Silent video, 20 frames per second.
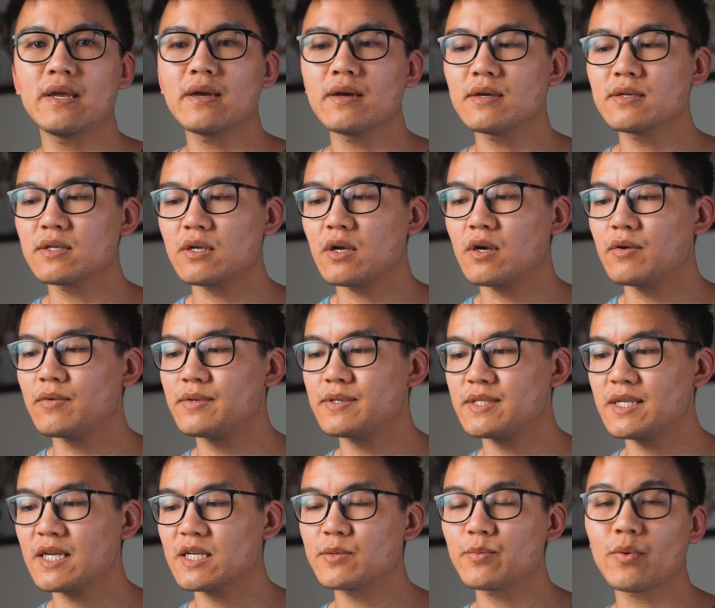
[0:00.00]
yield of
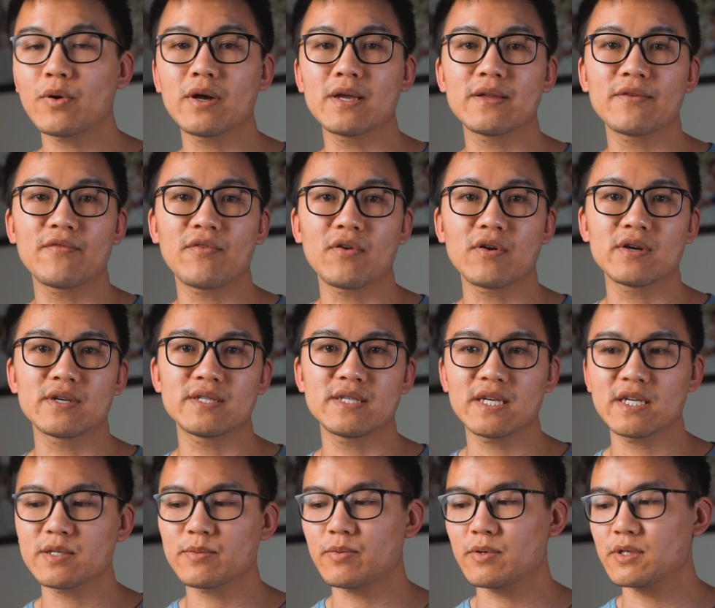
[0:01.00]

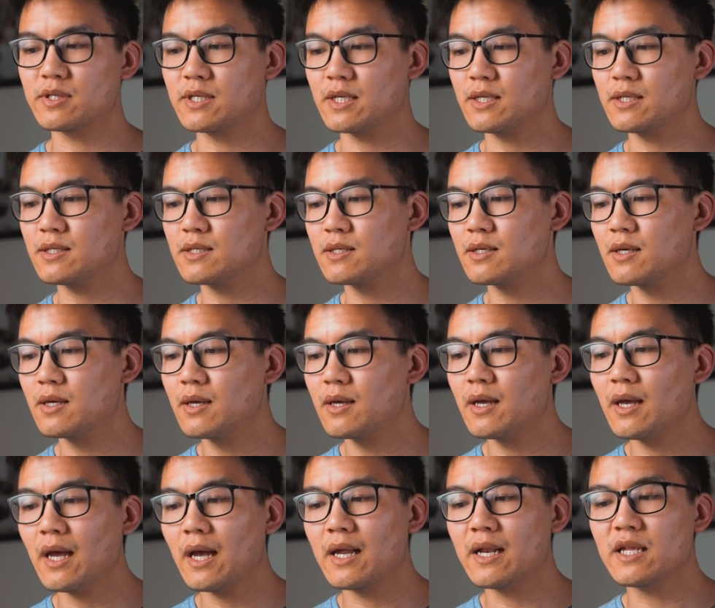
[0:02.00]
6.46%,
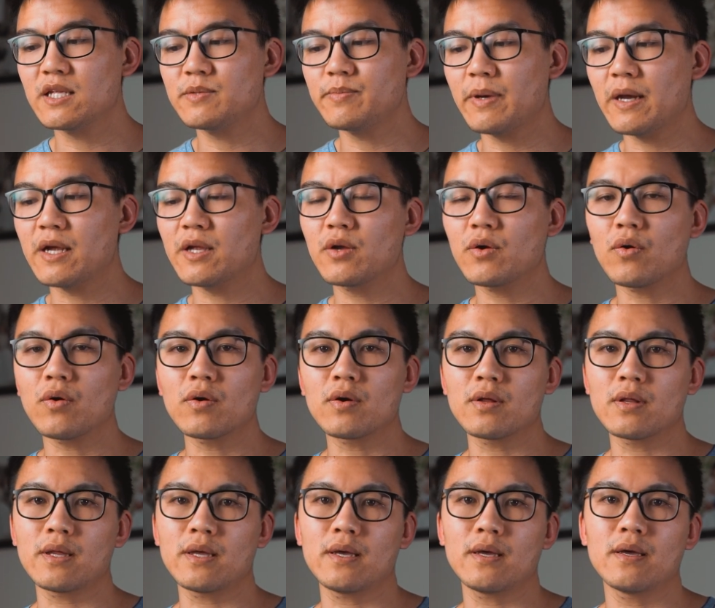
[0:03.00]
and it's paid
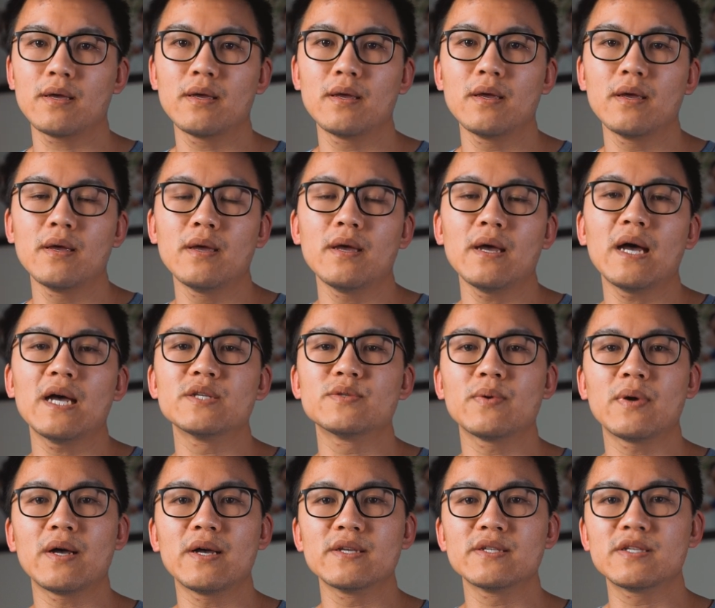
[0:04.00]
quarterly, as
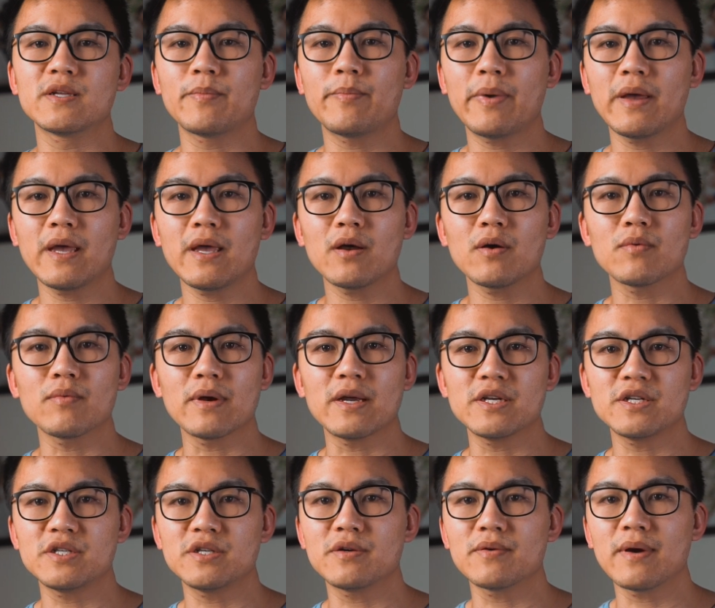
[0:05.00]
well as the payout
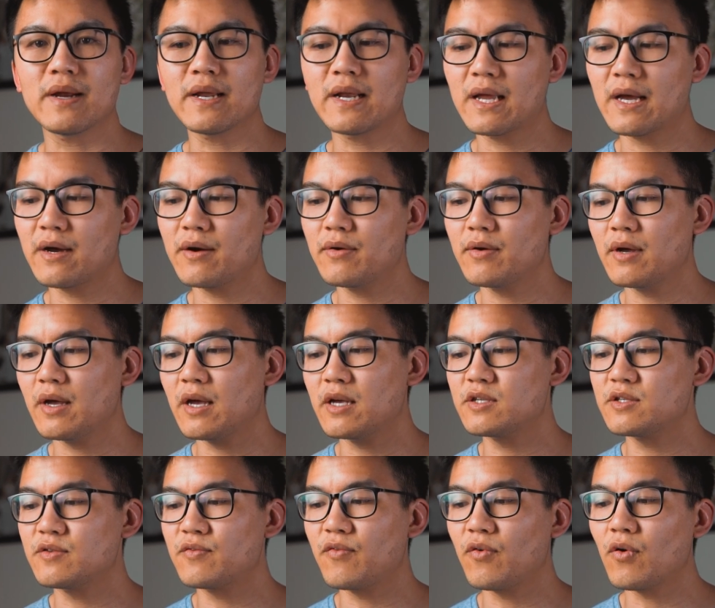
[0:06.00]
ratio right now
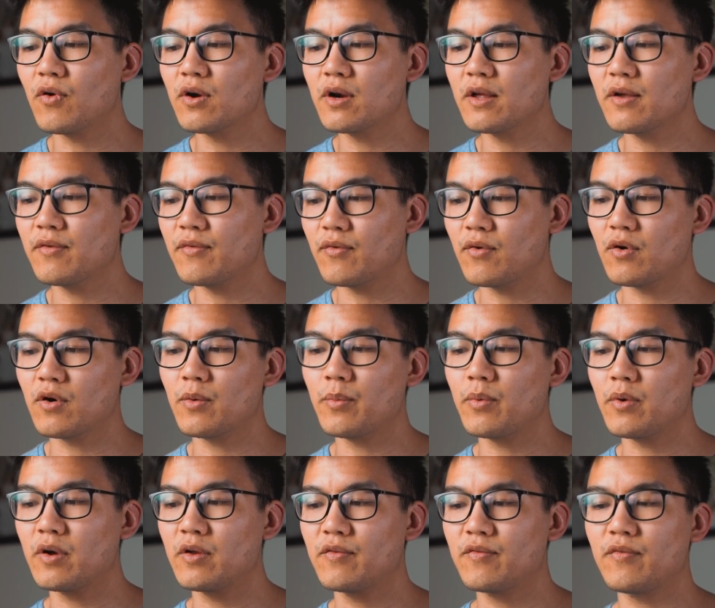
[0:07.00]
is
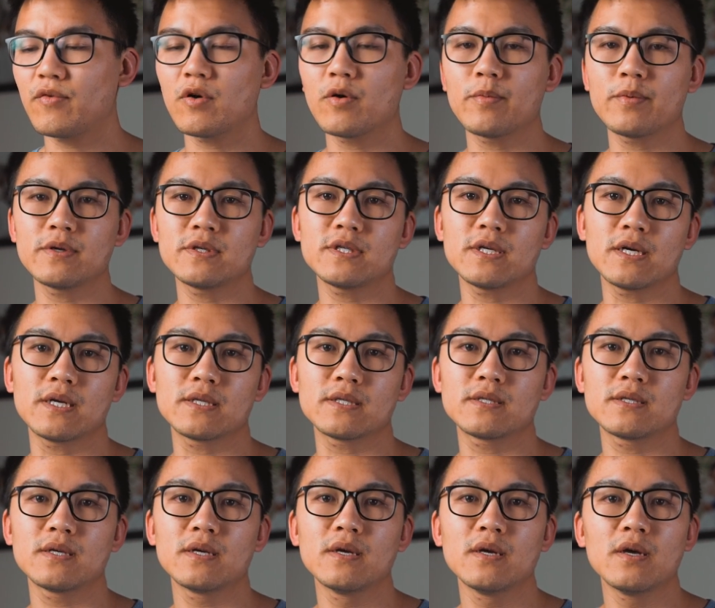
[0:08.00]

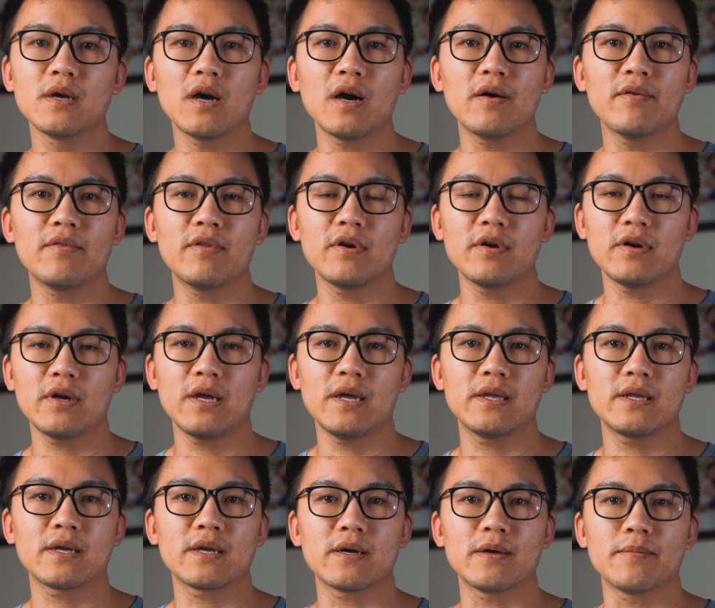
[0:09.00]
44.4% of their
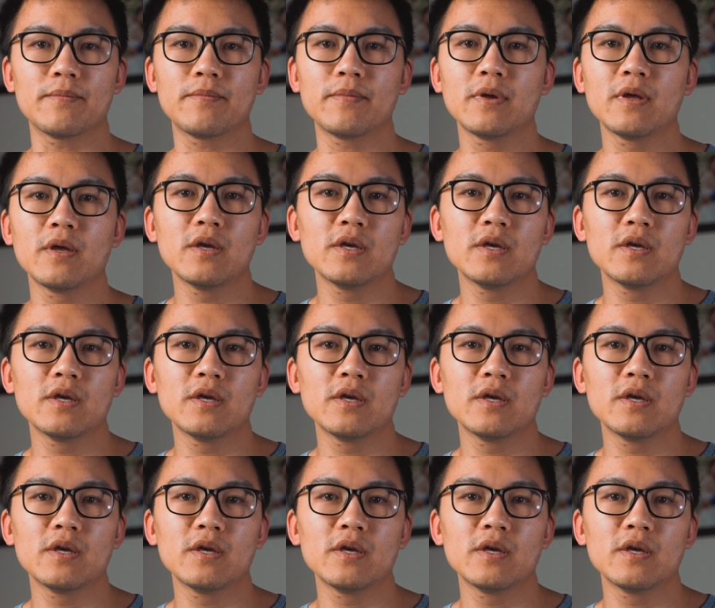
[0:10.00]
income.